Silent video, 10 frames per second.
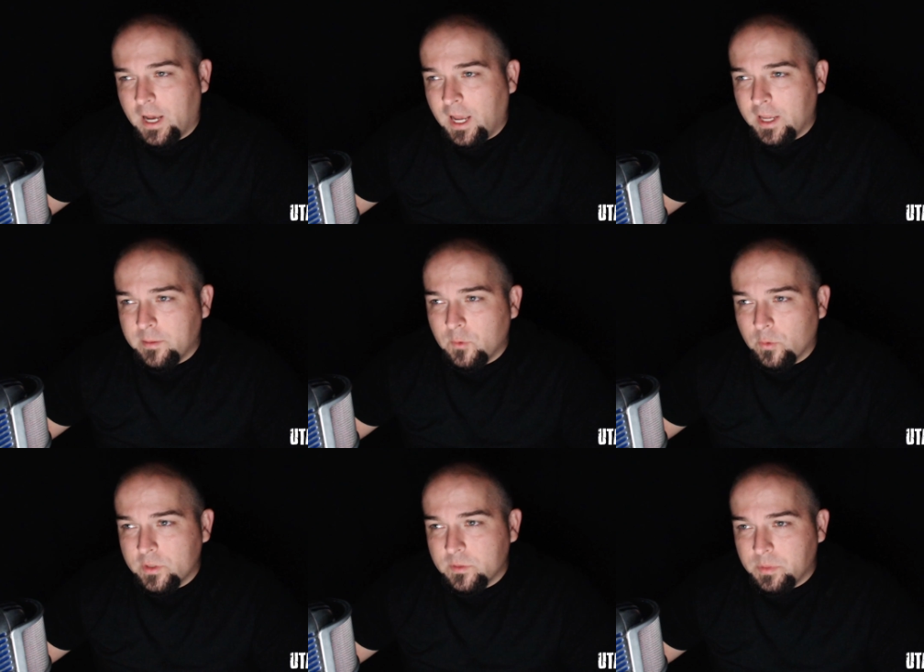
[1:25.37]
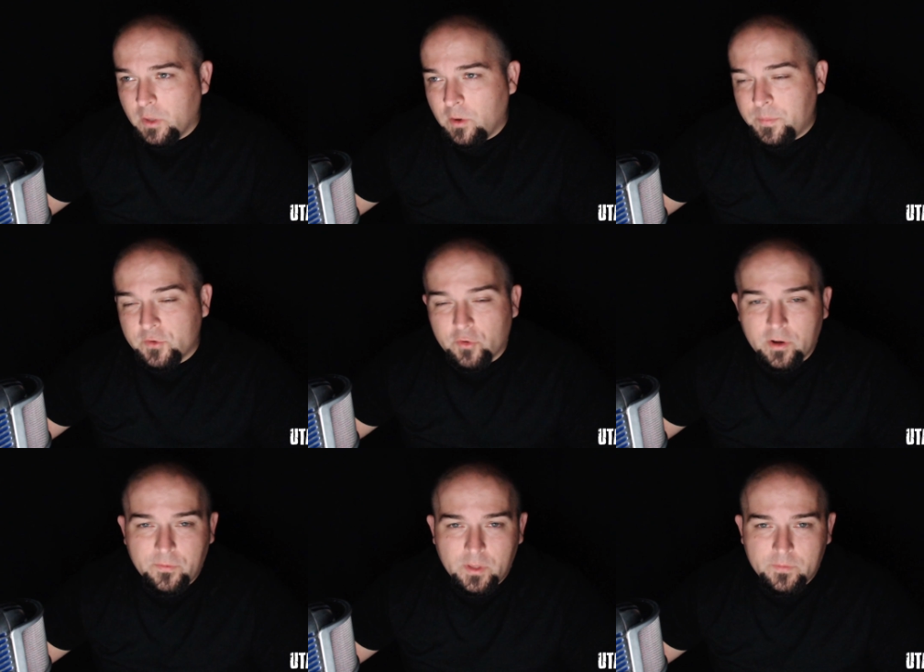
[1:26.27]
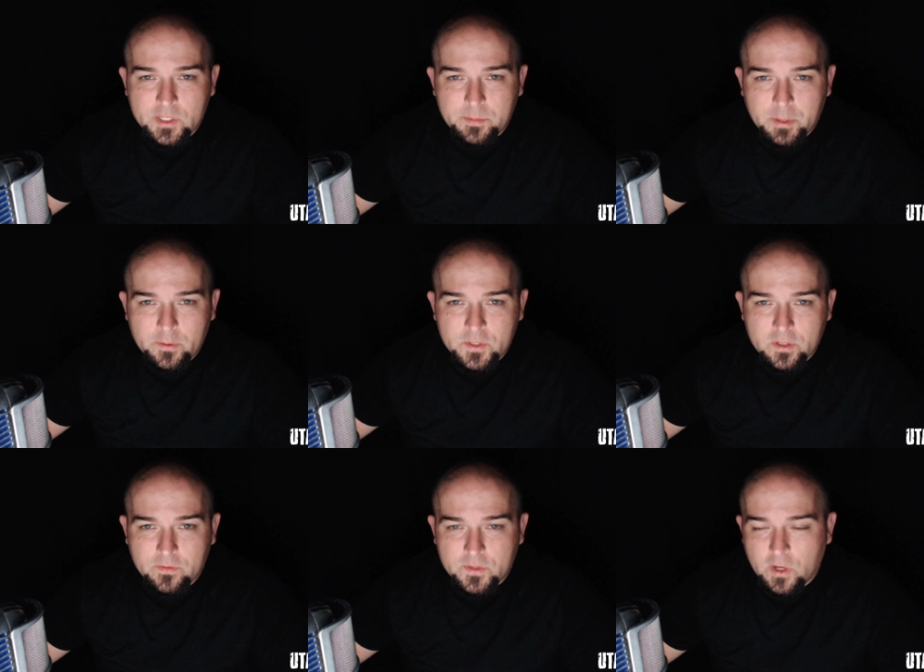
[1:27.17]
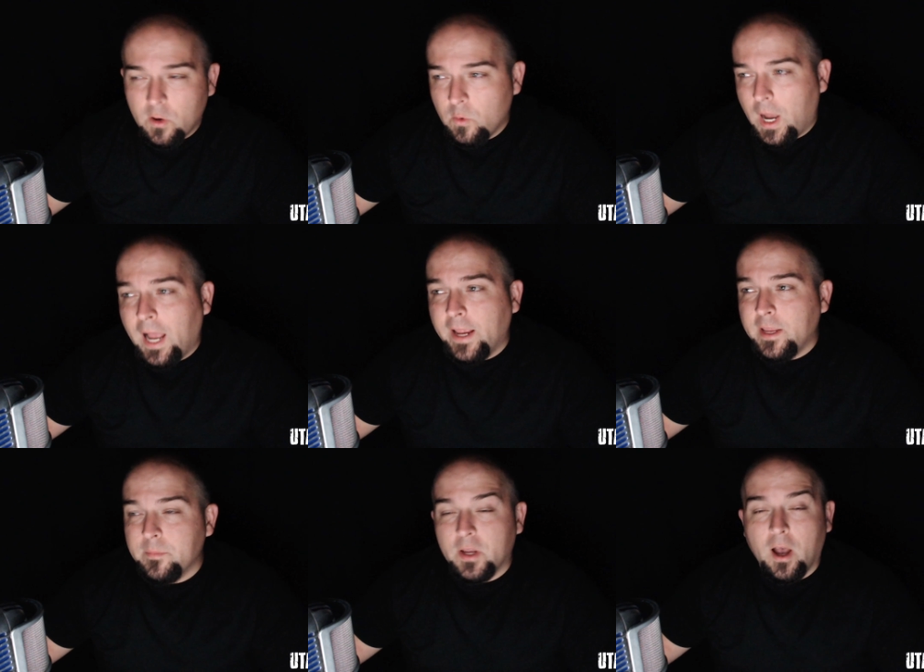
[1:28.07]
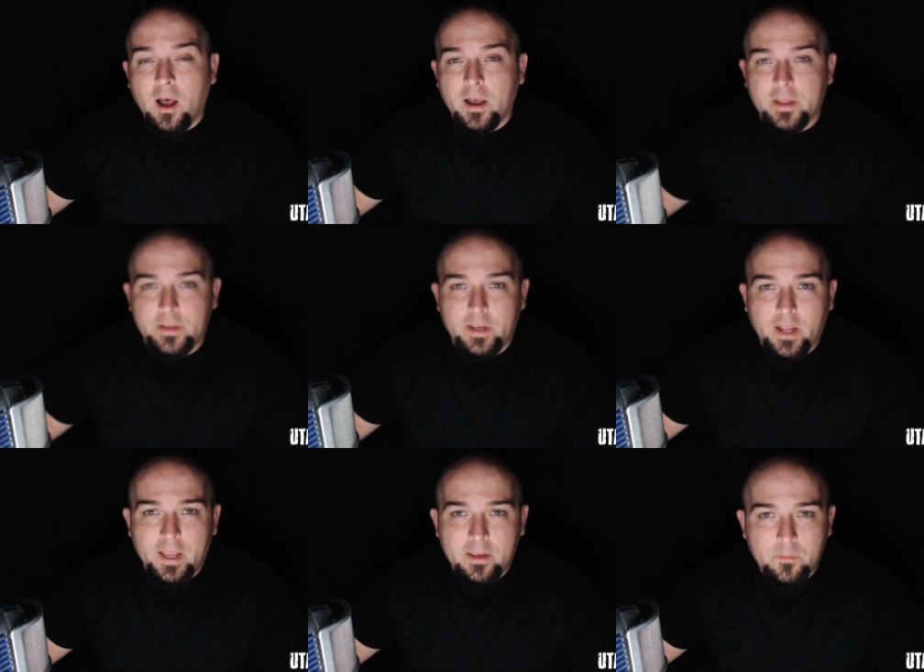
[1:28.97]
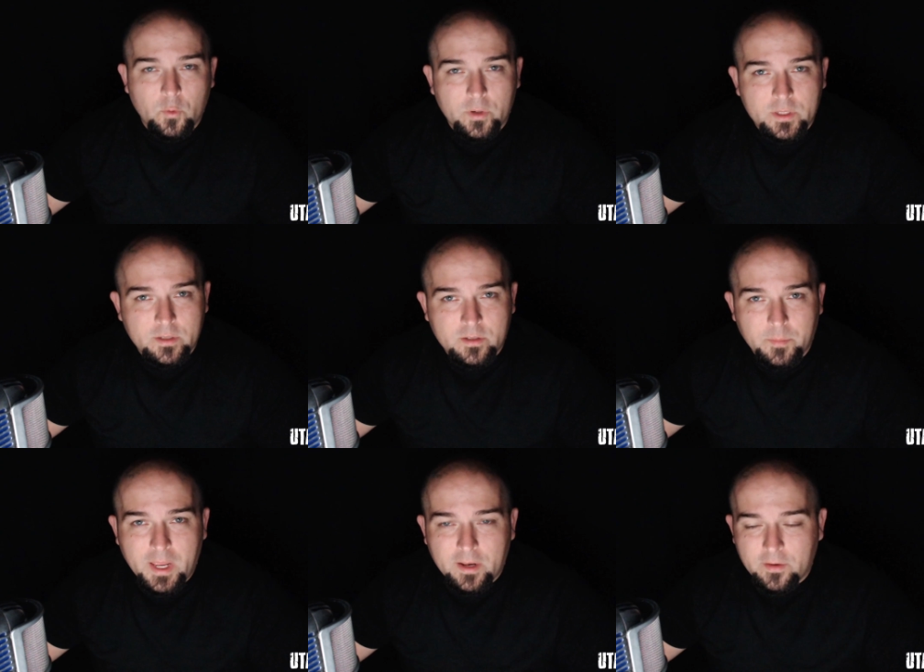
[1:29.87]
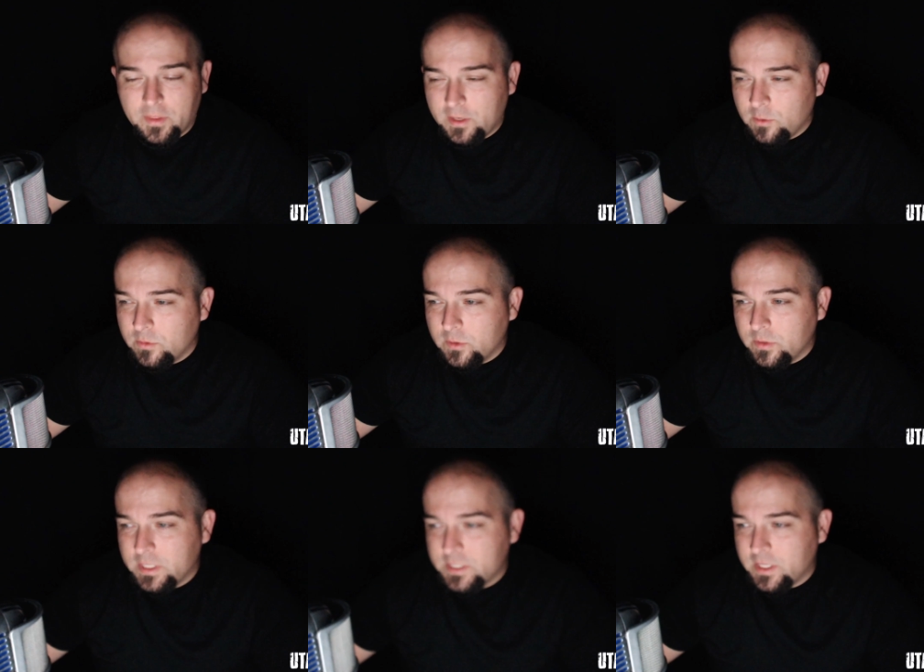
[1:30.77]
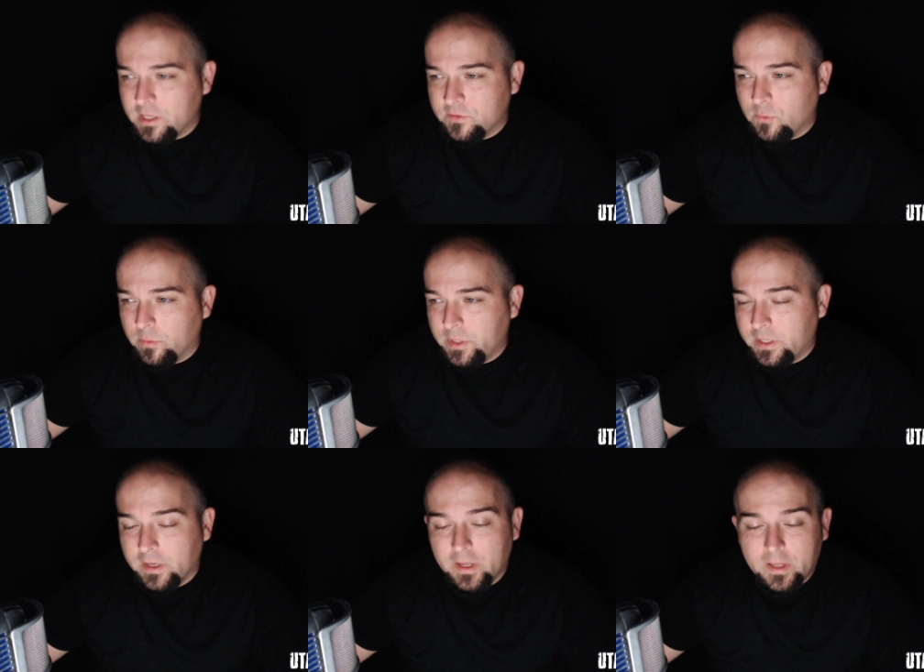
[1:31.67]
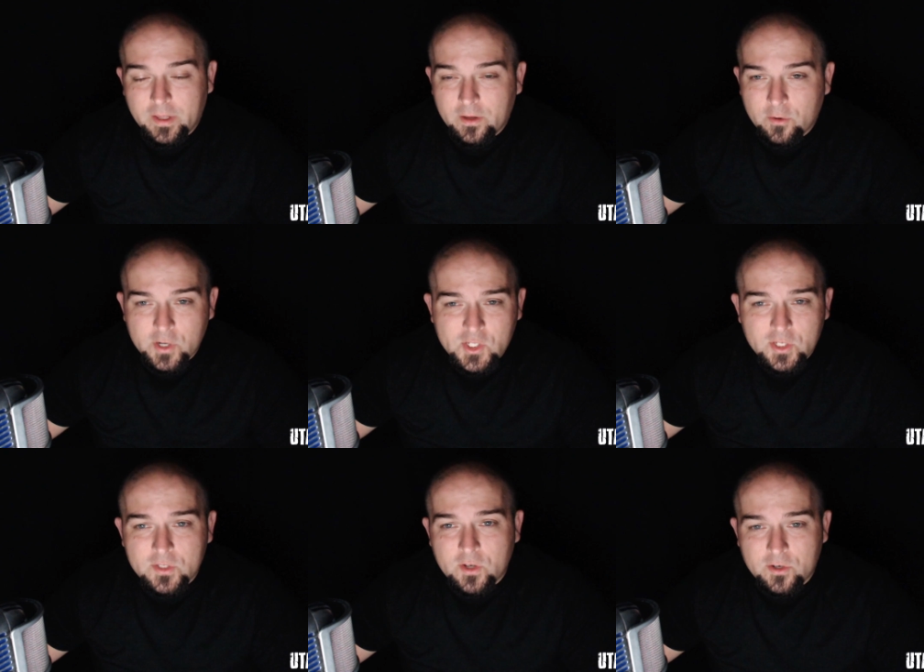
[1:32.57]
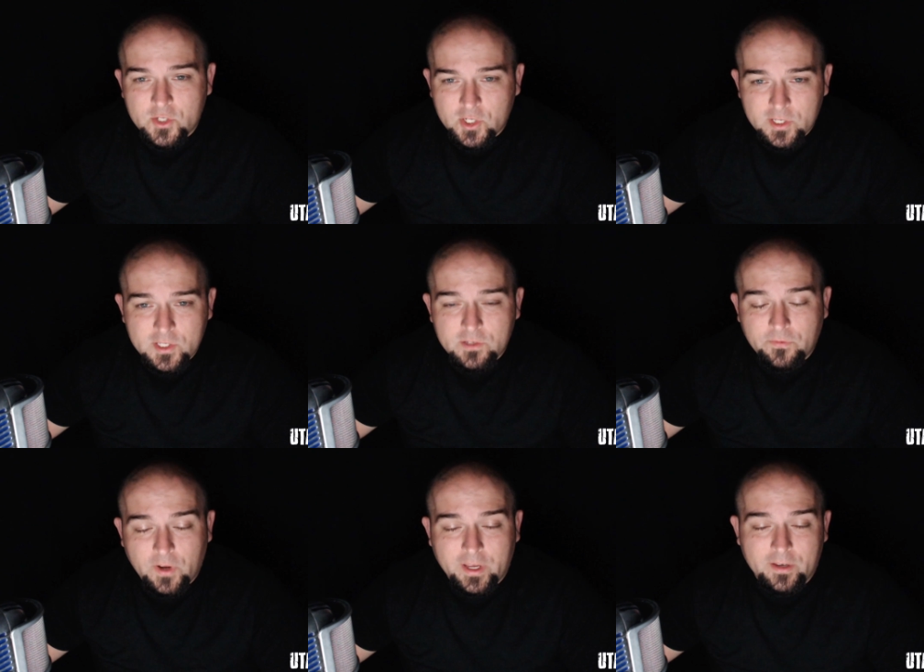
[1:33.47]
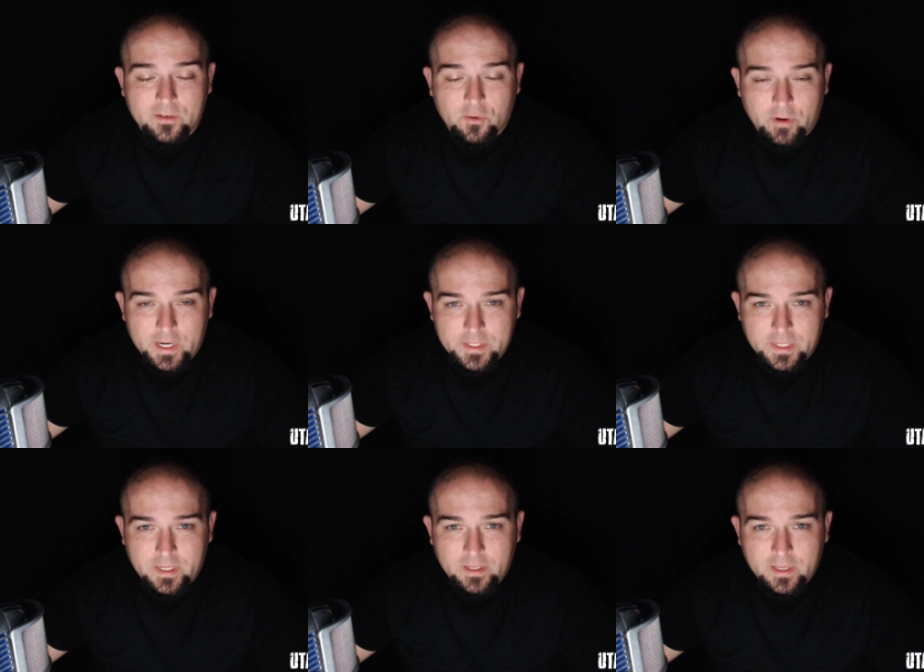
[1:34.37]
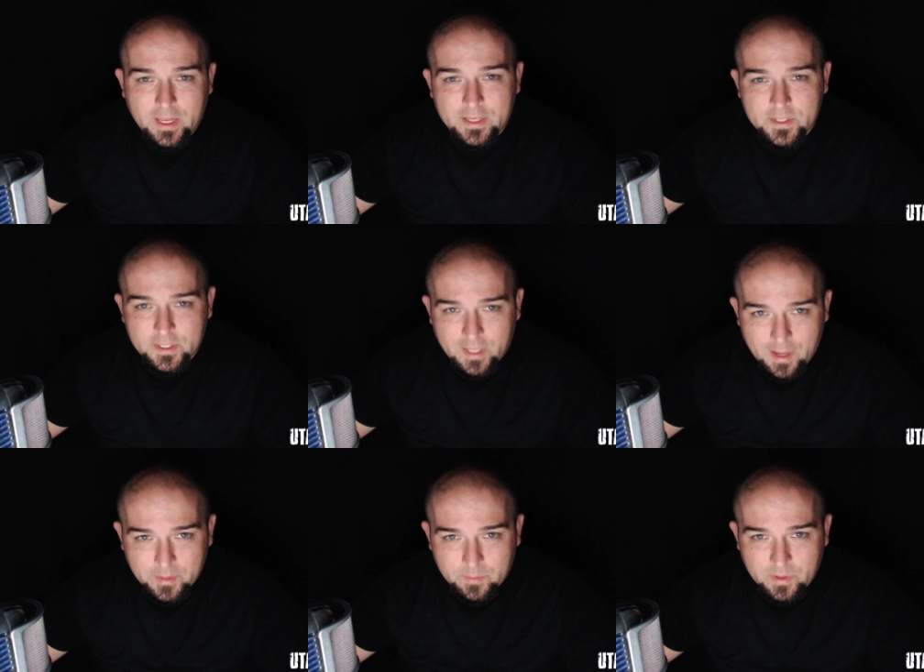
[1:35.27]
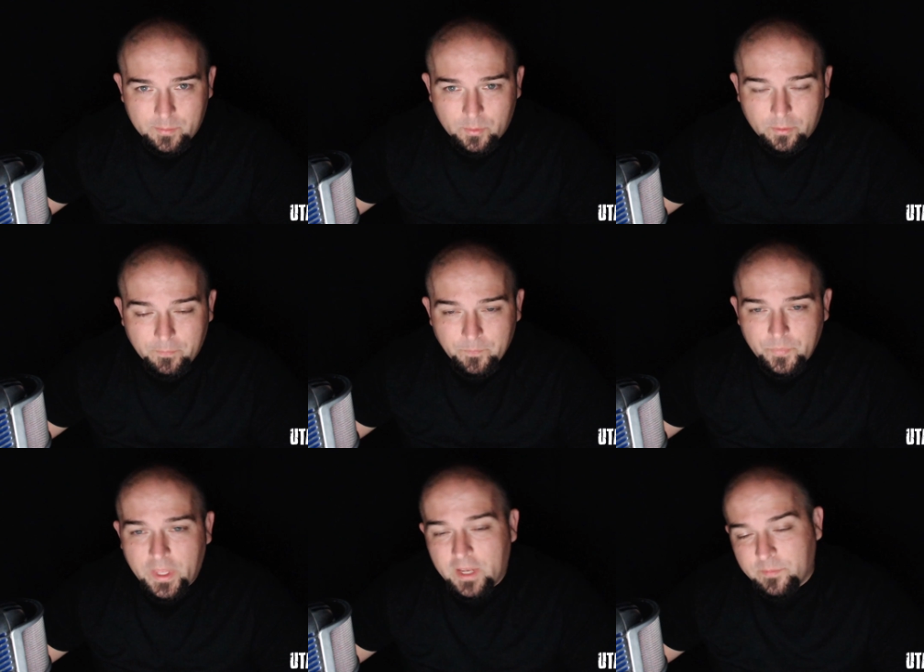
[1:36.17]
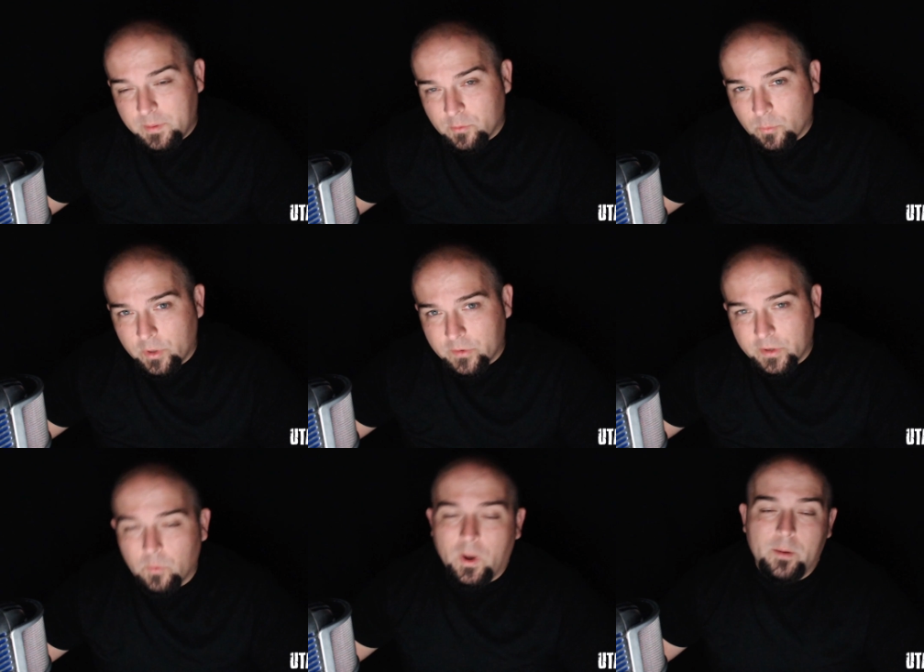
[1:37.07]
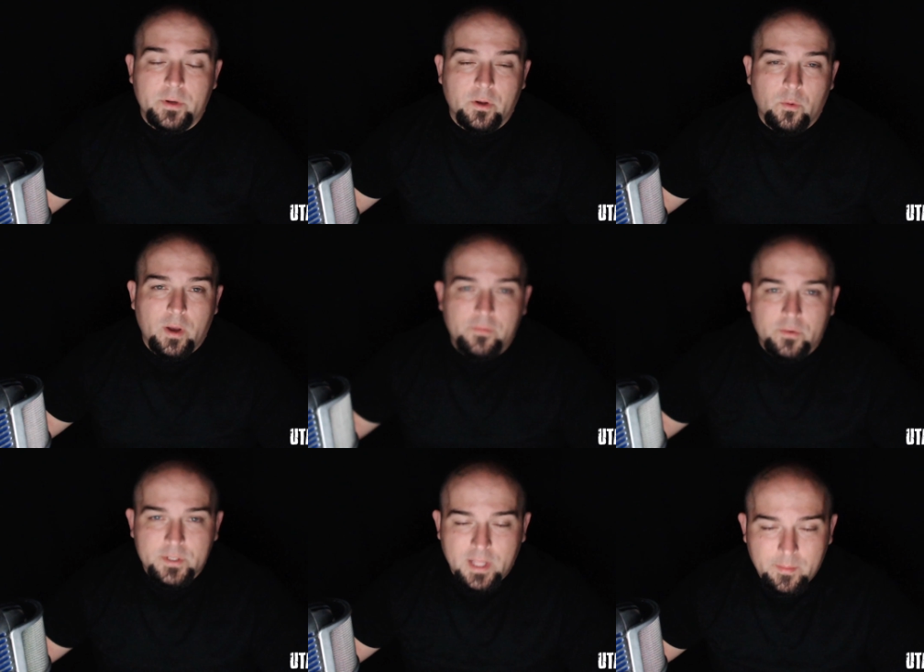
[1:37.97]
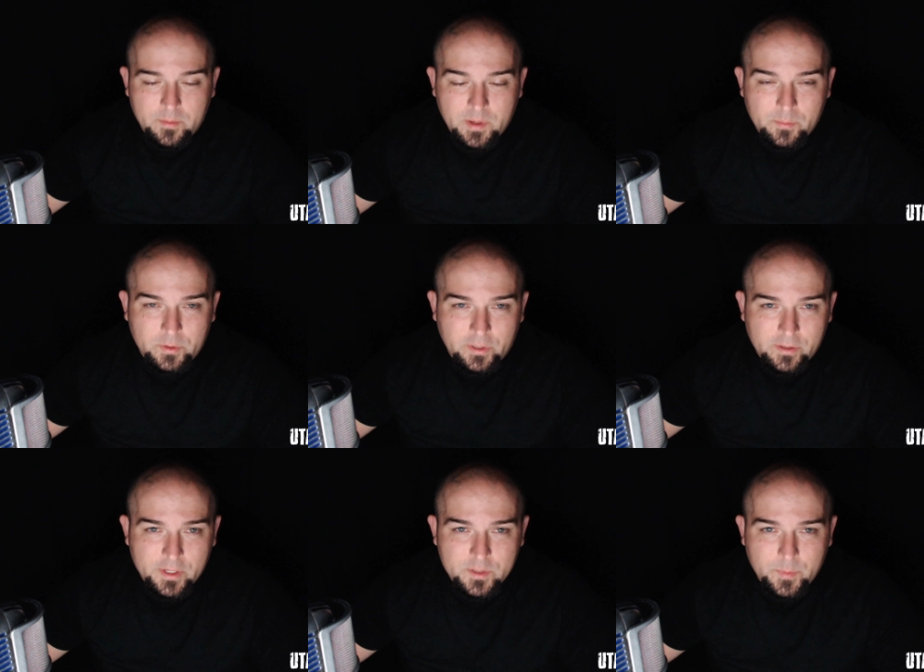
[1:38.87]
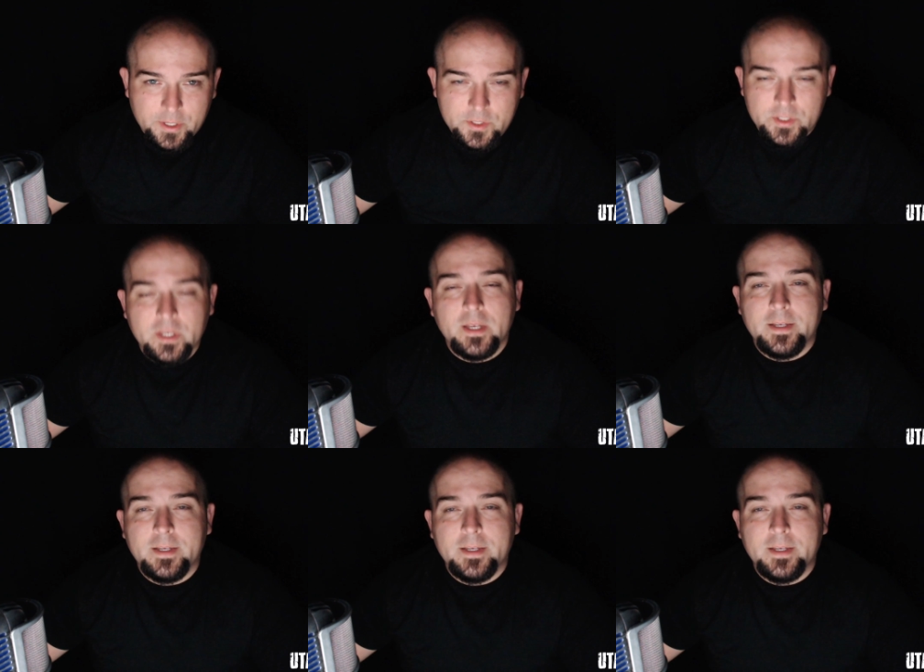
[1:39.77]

I'm going to blow up a truck full of explosives. Oh, I am God, and I am going to demand that you do these things for me. Christians are just as fucking crazy as Islamic people. And if people are wondering why we don't go after Islamic people nearly as much,